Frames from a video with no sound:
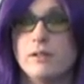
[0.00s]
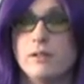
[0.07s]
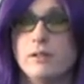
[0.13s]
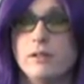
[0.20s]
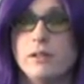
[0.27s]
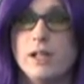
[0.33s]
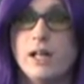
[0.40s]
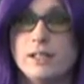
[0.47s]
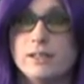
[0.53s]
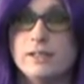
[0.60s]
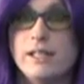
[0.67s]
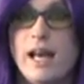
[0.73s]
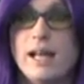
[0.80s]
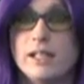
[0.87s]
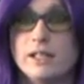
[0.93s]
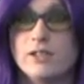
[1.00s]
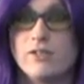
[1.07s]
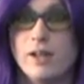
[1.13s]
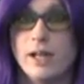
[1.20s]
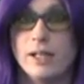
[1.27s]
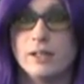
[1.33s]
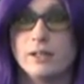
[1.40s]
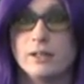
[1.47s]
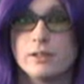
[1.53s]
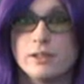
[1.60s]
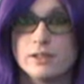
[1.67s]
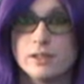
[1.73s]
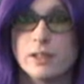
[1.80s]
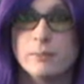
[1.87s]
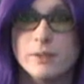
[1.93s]
you're not satisfied.
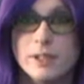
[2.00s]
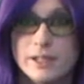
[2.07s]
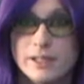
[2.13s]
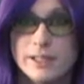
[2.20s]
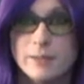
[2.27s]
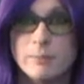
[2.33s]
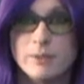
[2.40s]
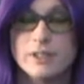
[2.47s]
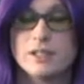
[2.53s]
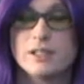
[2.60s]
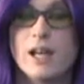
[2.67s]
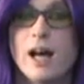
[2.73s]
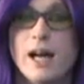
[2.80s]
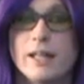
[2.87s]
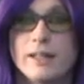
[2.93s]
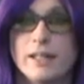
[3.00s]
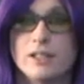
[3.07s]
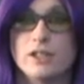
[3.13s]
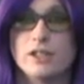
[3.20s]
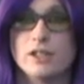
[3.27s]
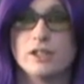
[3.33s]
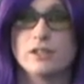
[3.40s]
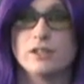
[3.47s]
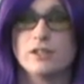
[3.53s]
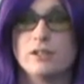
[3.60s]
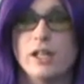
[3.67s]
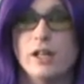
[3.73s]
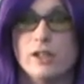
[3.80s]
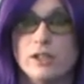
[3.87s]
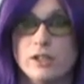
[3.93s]
There's something deep inside that's just
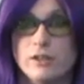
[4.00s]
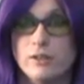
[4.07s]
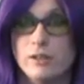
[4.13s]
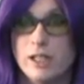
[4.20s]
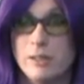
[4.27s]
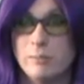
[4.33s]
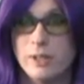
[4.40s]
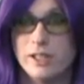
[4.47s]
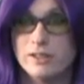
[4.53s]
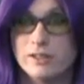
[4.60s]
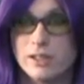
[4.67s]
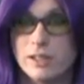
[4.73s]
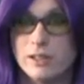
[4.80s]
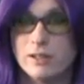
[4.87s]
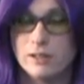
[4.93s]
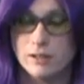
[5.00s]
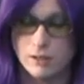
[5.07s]
telling you need pizza.